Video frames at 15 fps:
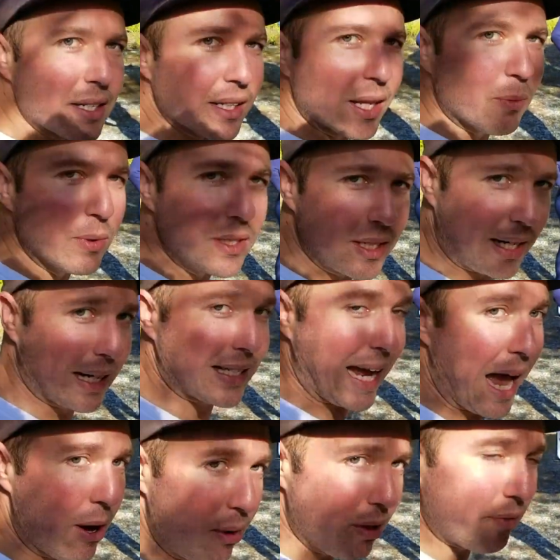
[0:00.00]
Like, once it gets
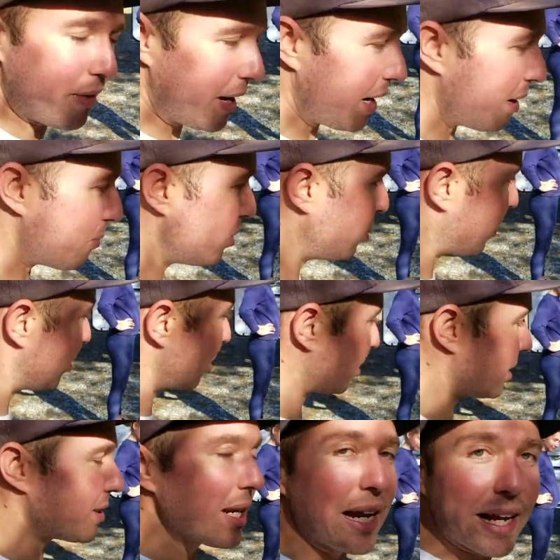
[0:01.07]
out of the van and once you actually are
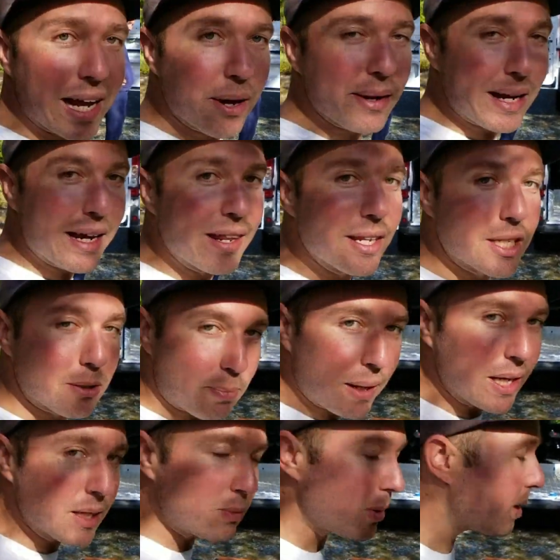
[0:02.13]
standing out in space with